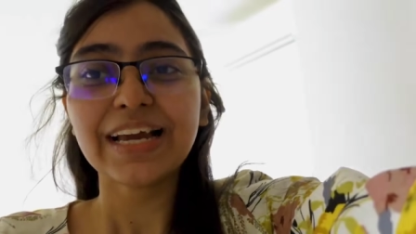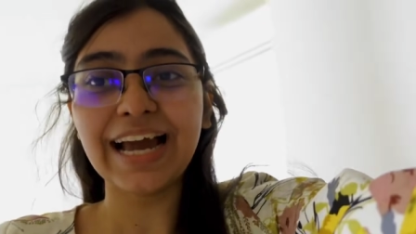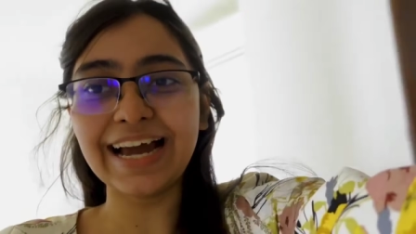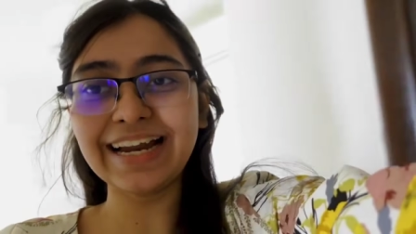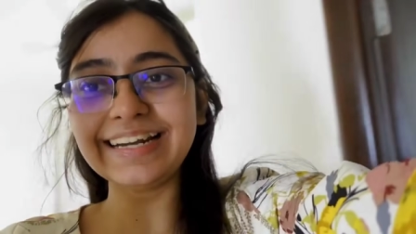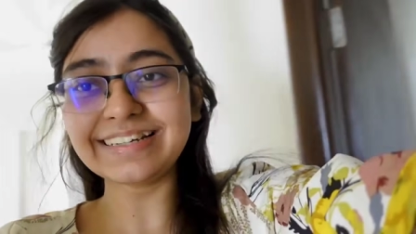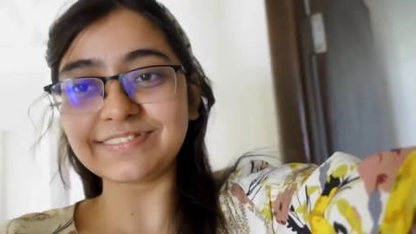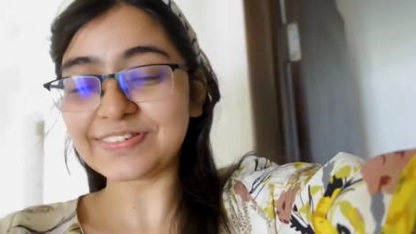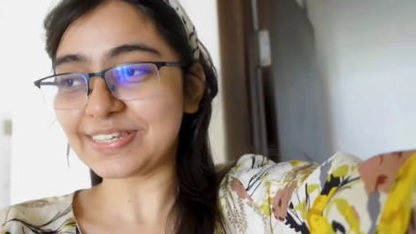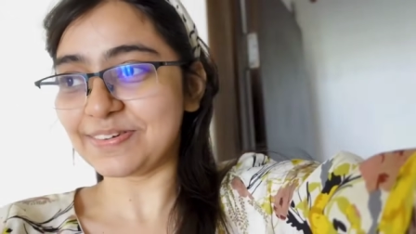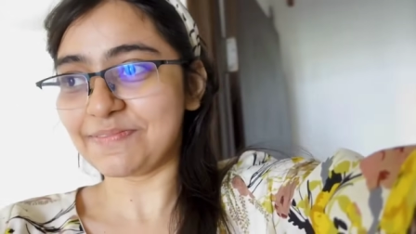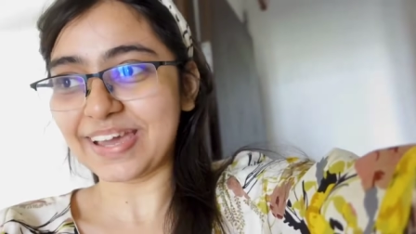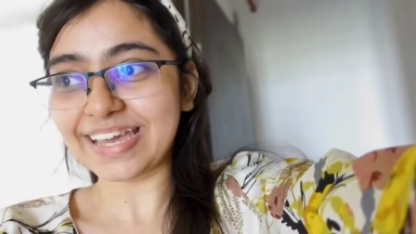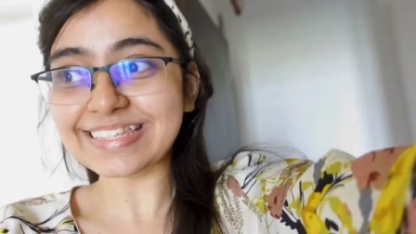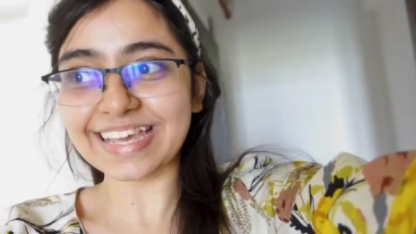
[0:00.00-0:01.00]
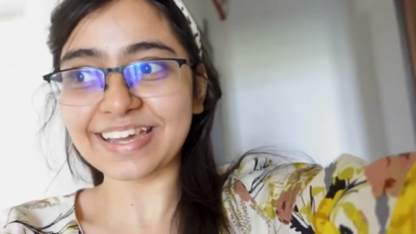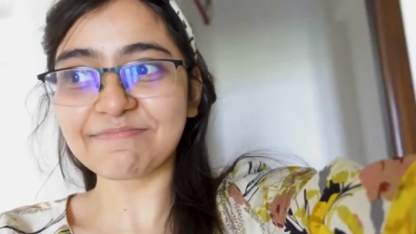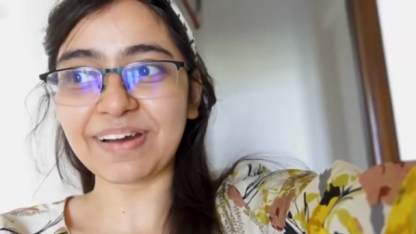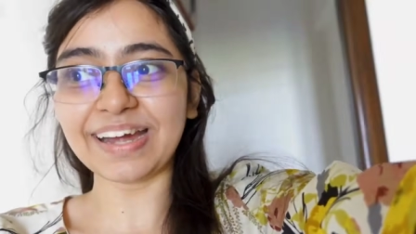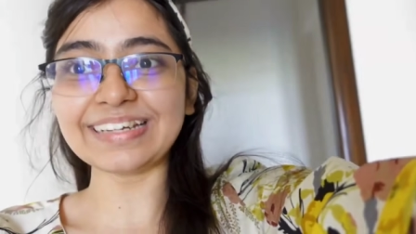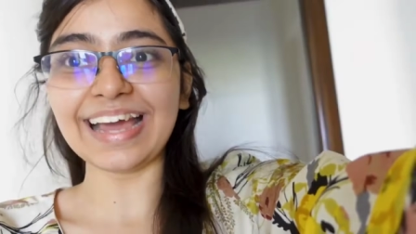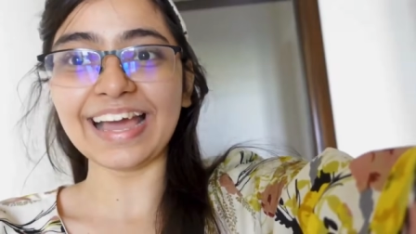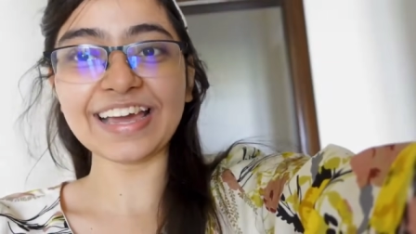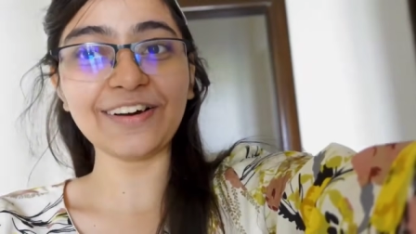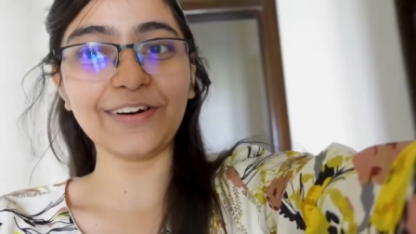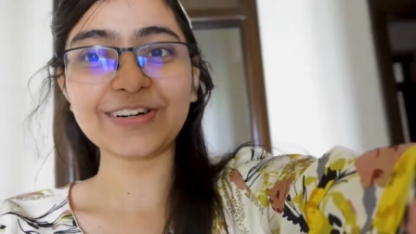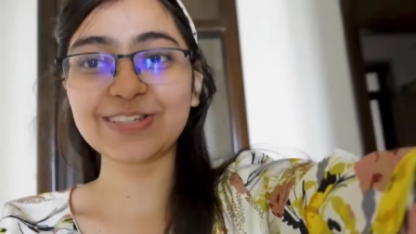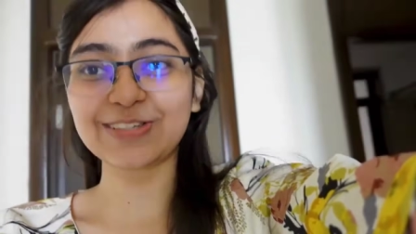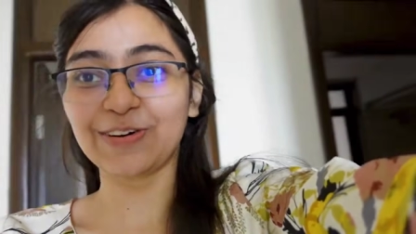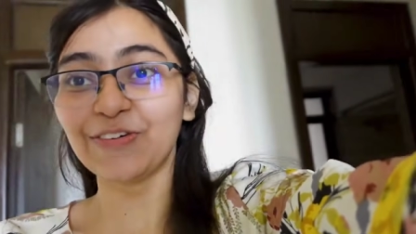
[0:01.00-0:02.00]
and it was amazing, but I
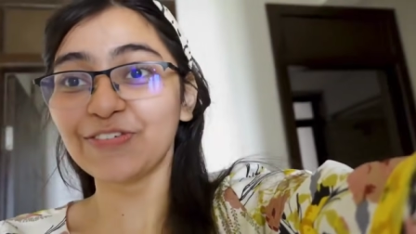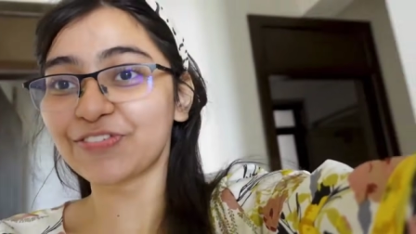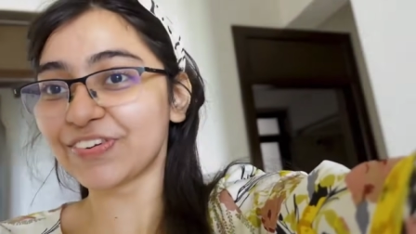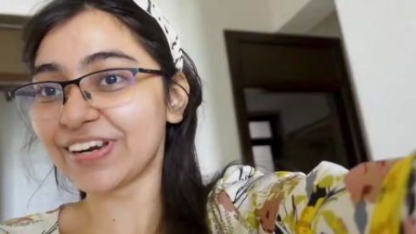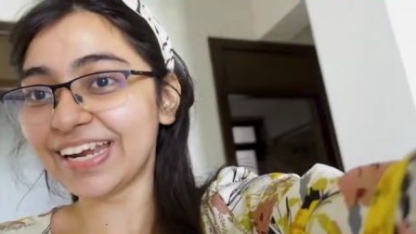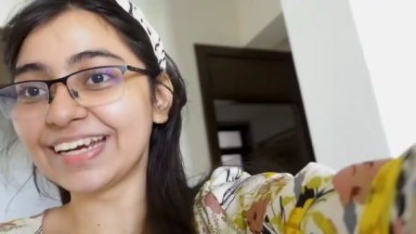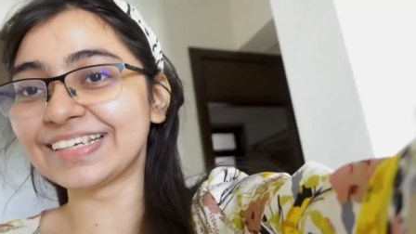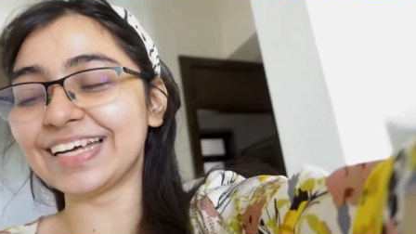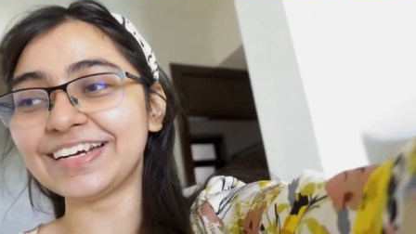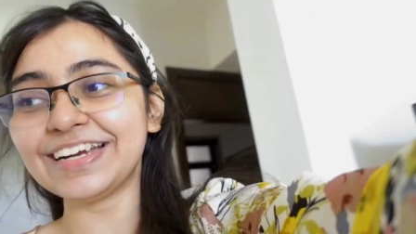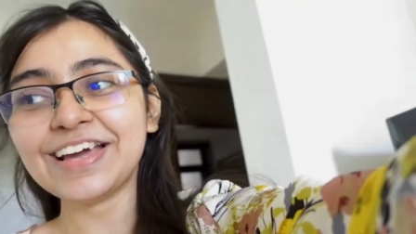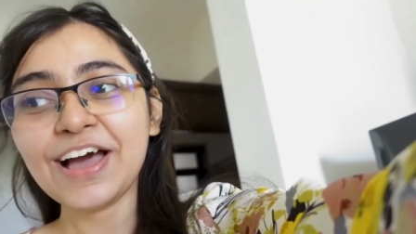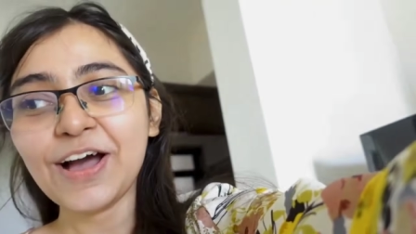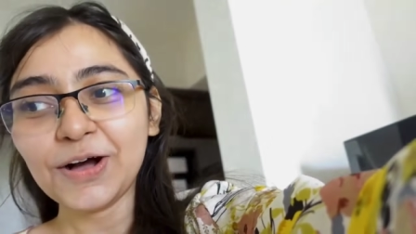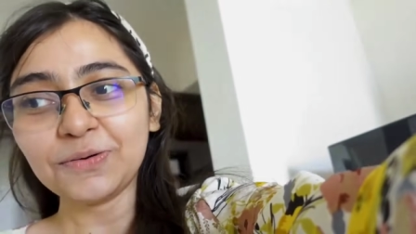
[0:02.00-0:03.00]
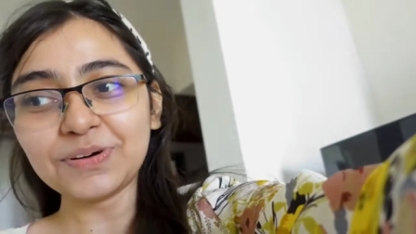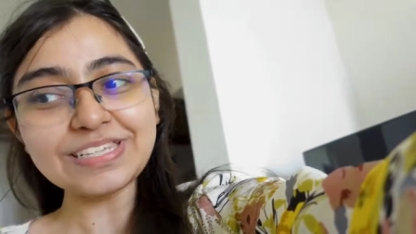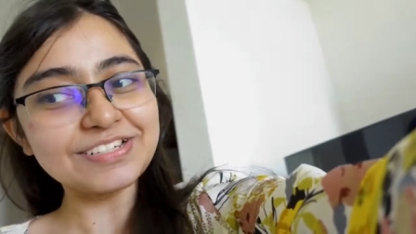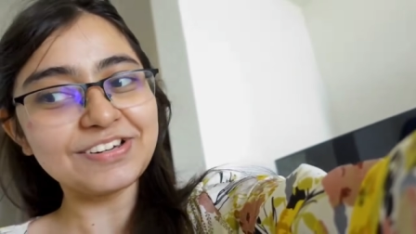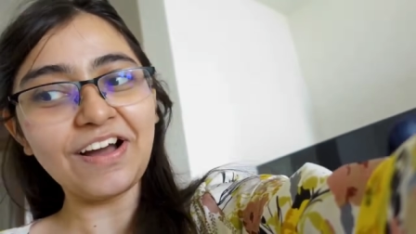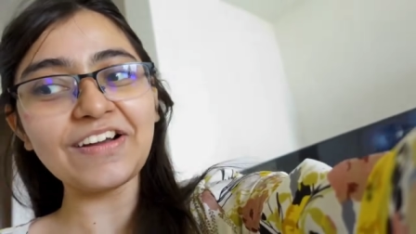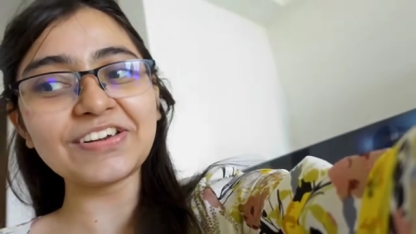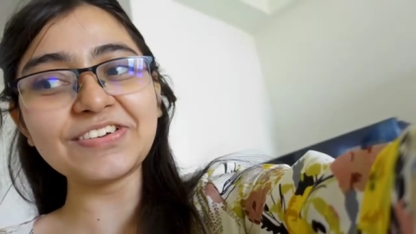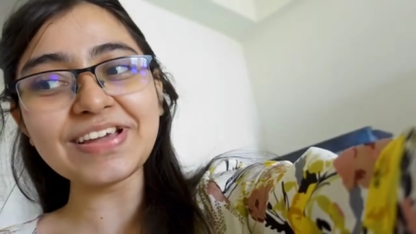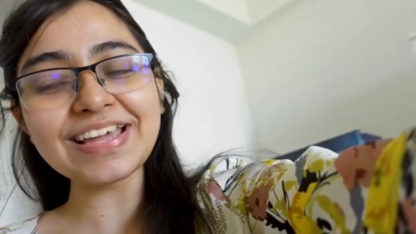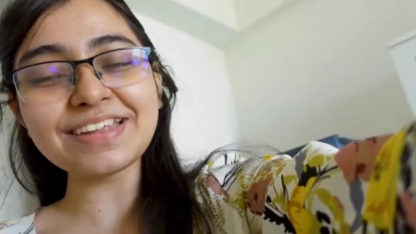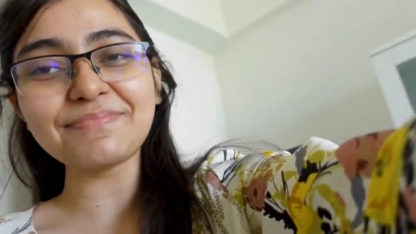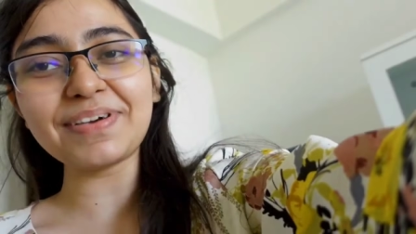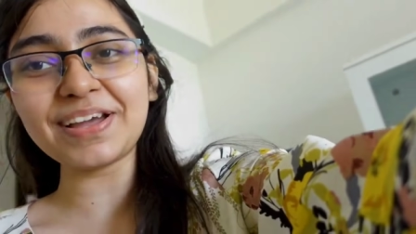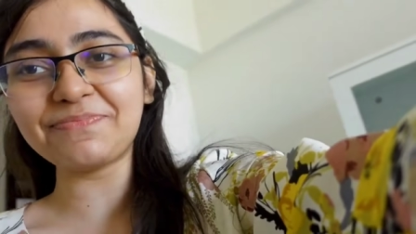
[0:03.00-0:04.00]
got so afraid that what's a dog
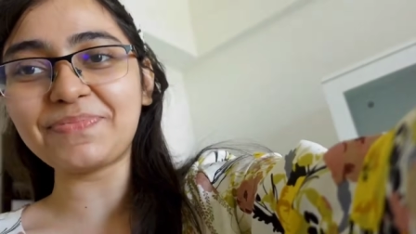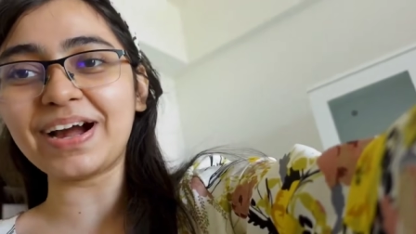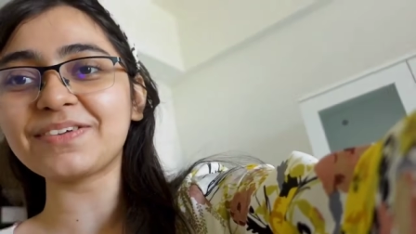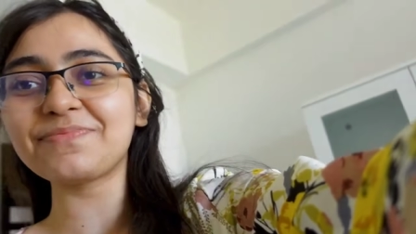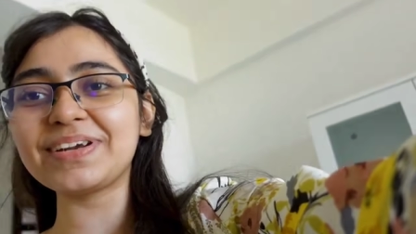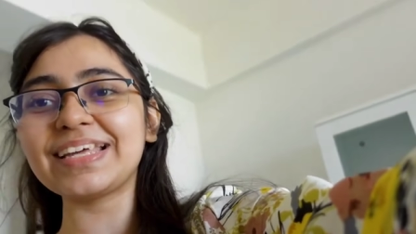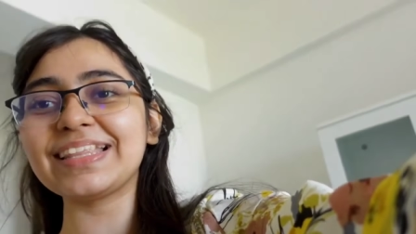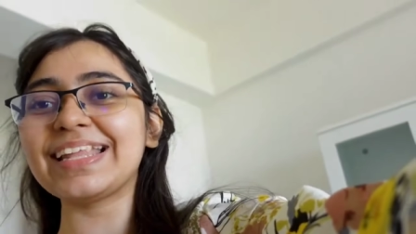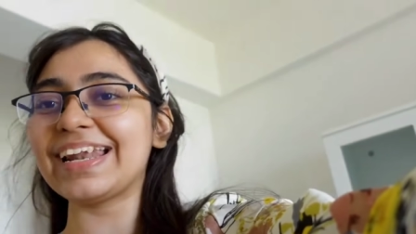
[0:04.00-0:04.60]
doing in my apartment,